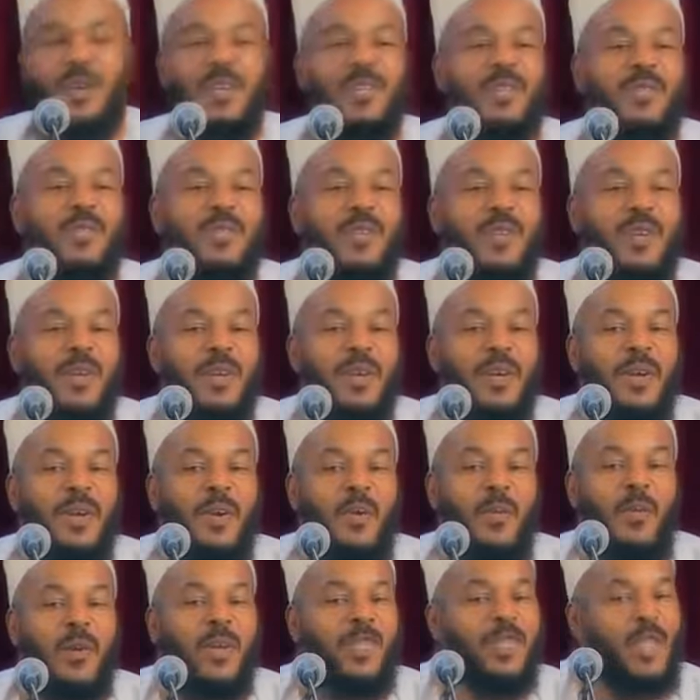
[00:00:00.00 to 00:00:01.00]
Because
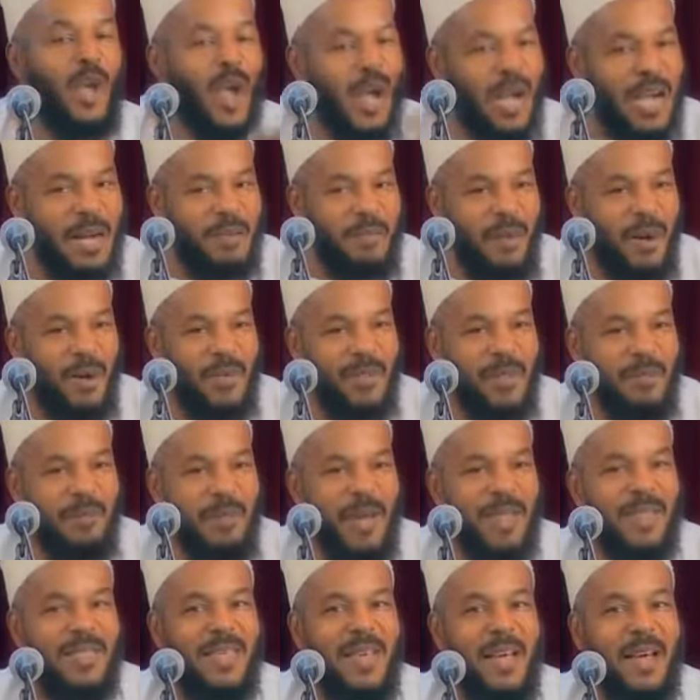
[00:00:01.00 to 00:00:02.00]
we talk
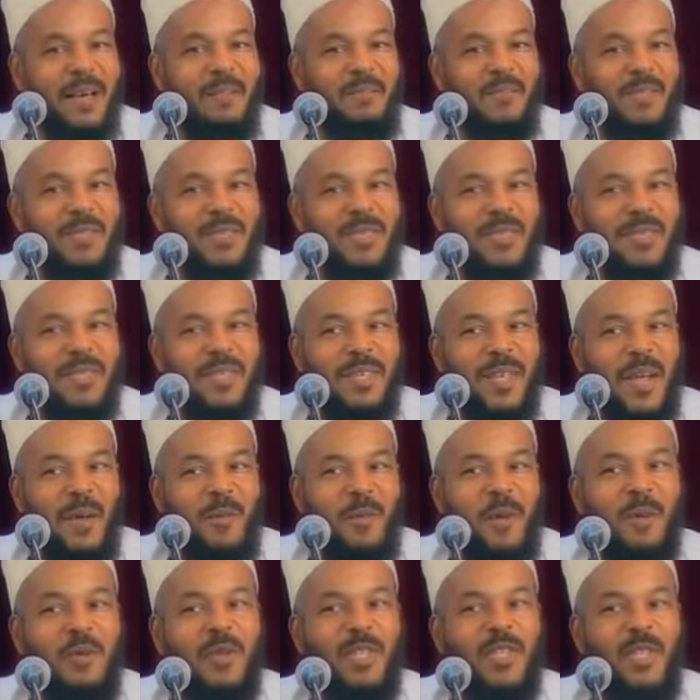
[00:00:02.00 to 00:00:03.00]
about the madhabs,
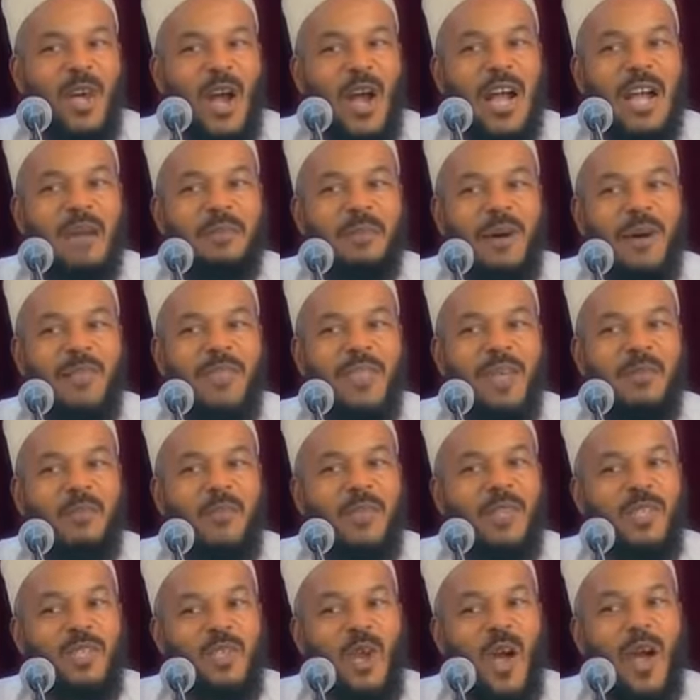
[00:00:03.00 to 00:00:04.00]
and when we talk
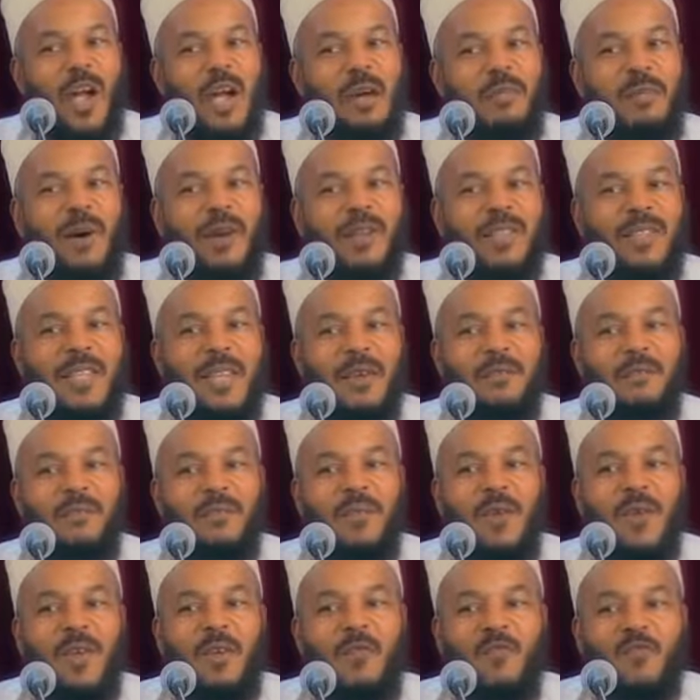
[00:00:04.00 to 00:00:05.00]
about
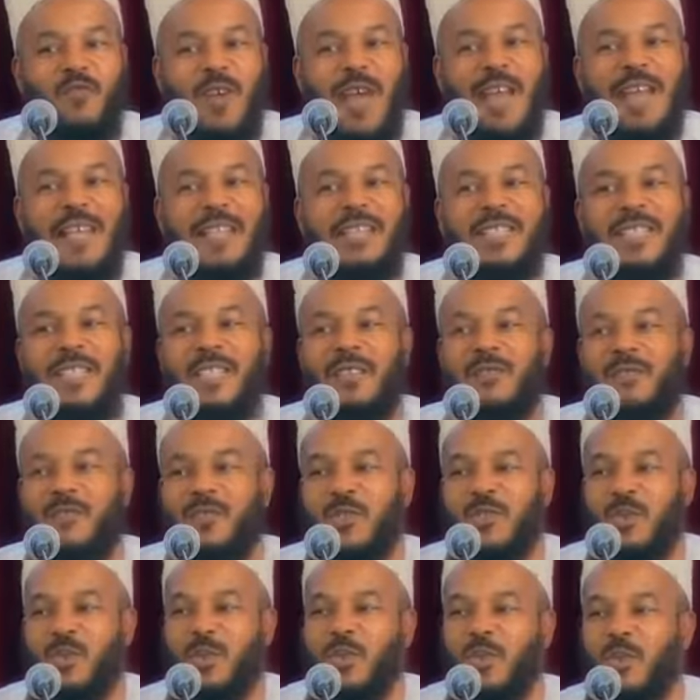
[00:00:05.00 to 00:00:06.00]
them
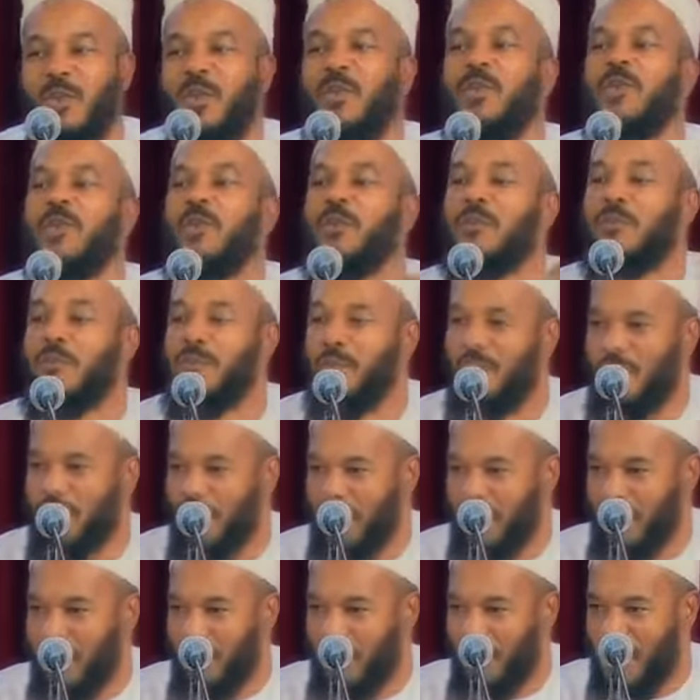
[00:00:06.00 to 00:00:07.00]
relative to
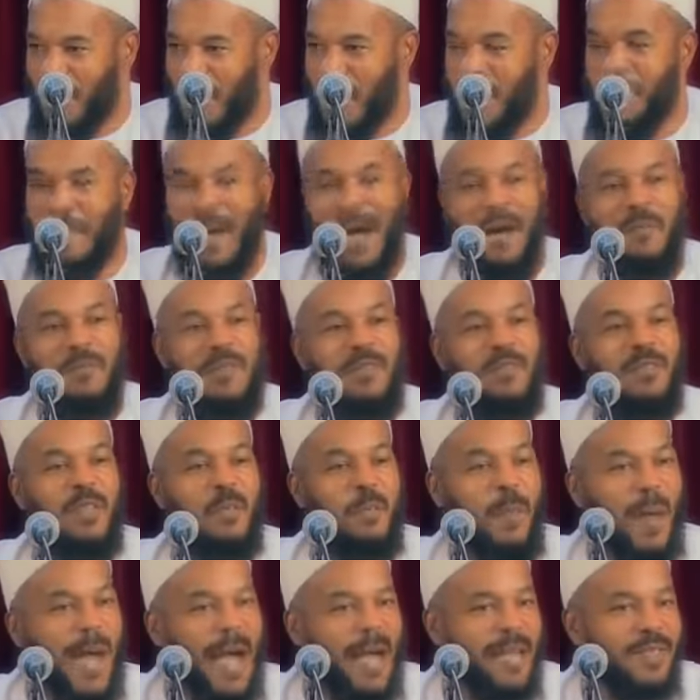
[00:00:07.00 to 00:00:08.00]
the
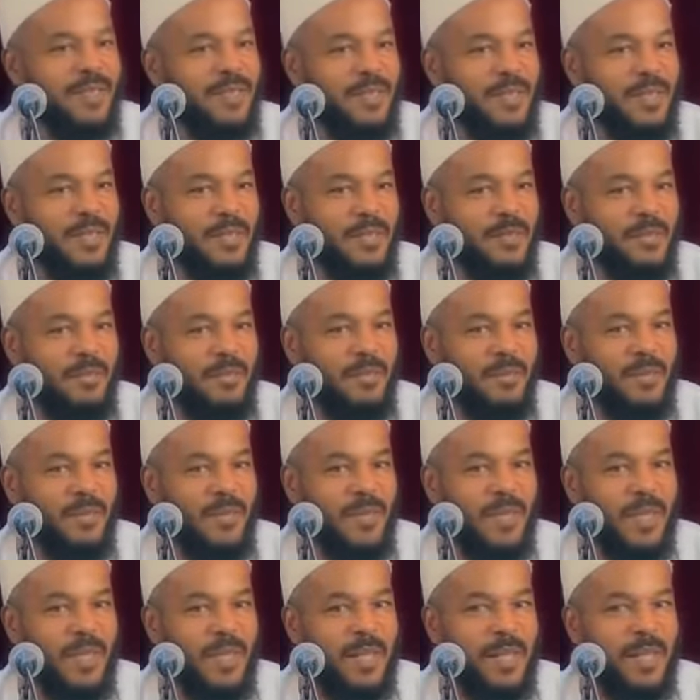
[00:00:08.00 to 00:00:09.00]
imams of the past.
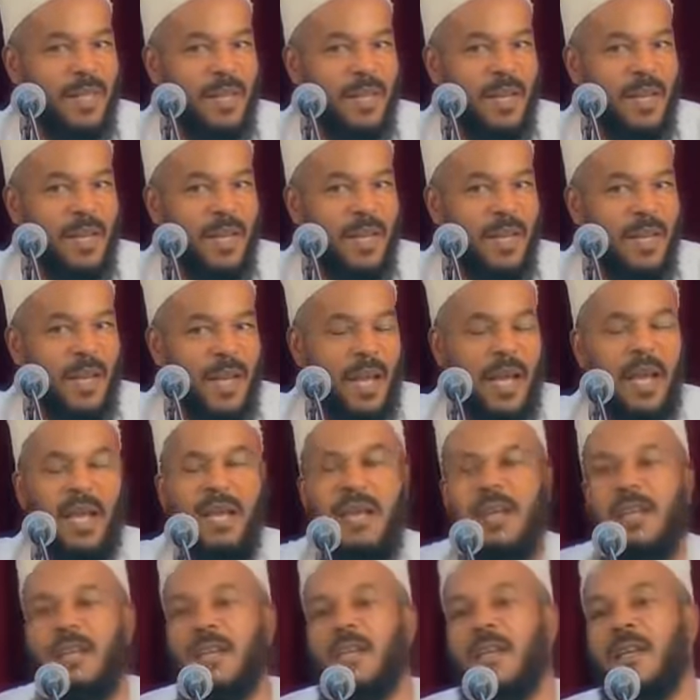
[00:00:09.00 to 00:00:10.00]

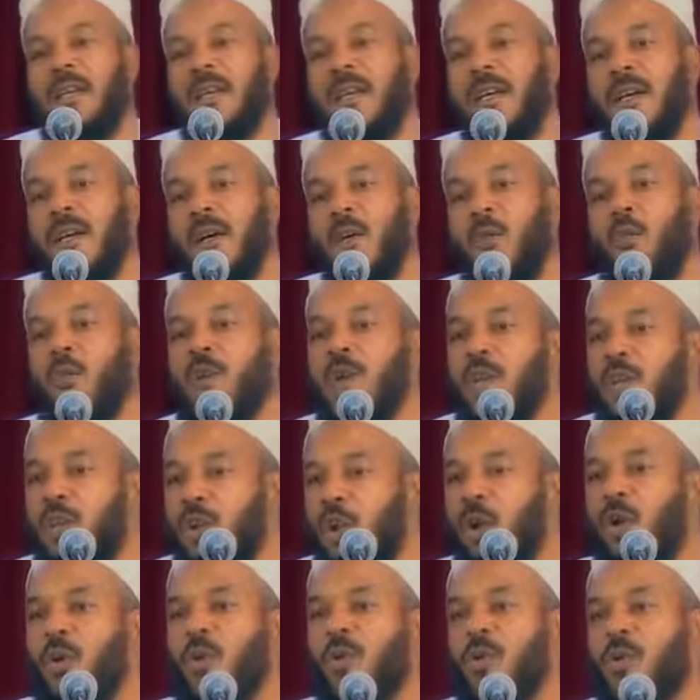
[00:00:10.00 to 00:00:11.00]
And
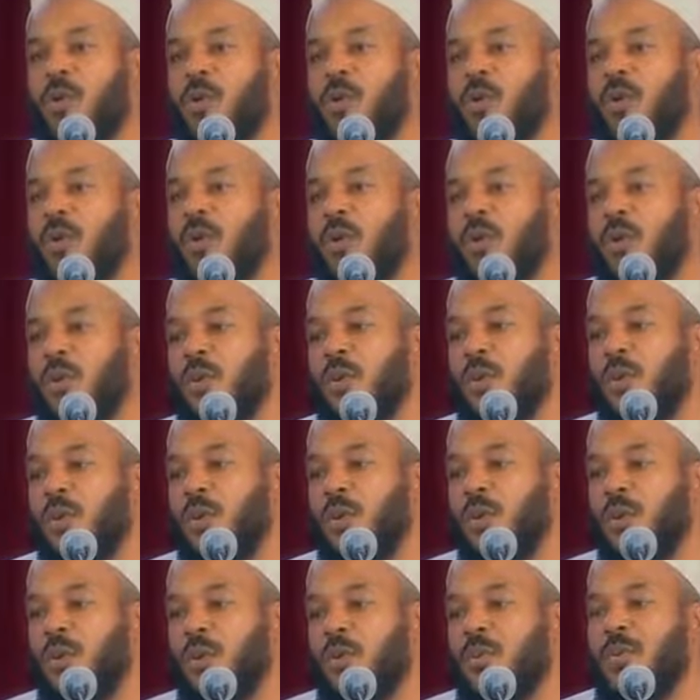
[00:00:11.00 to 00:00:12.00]
we know
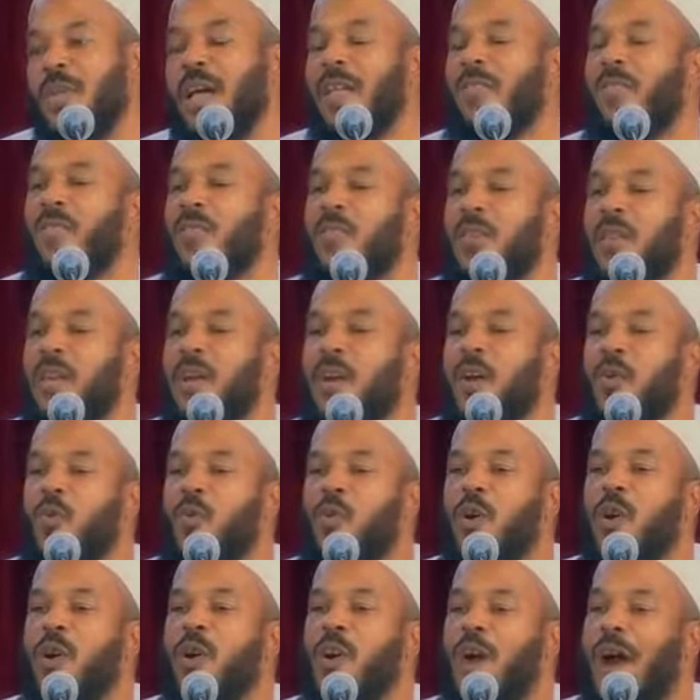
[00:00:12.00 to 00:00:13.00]
that
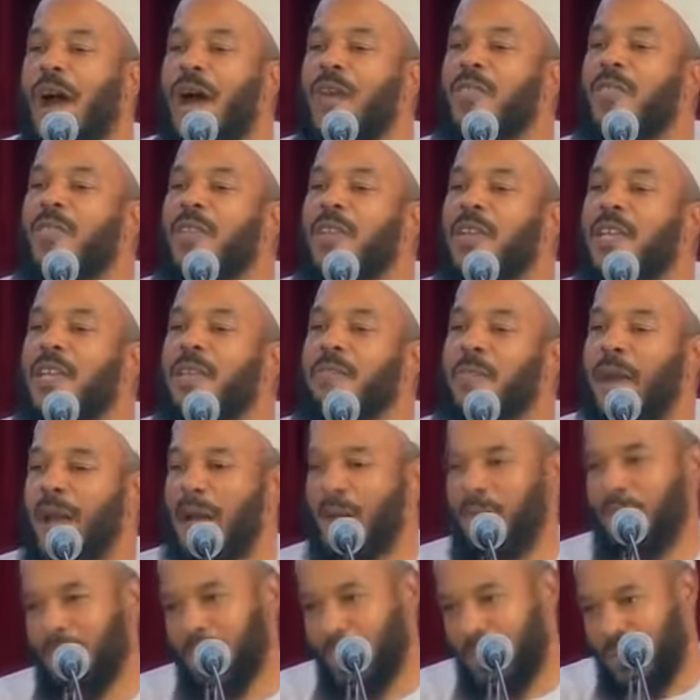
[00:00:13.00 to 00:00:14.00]
there were other
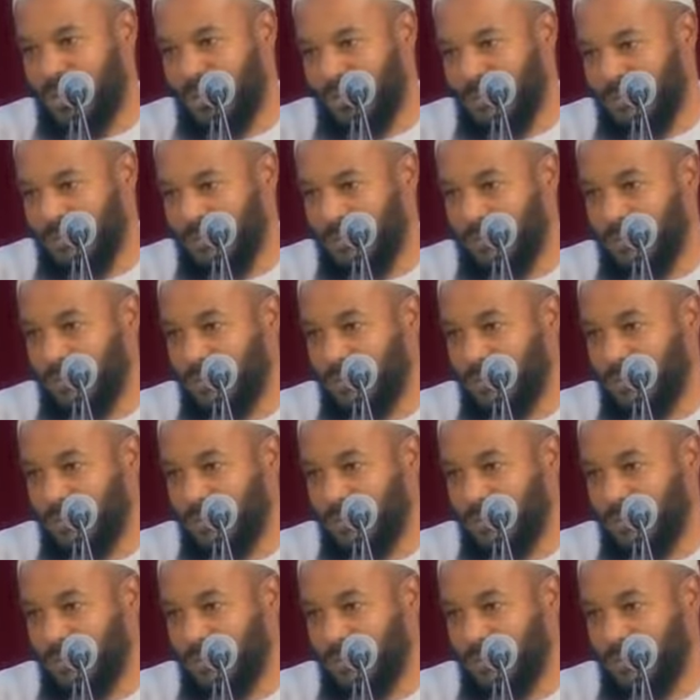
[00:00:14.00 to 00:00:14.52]
imams,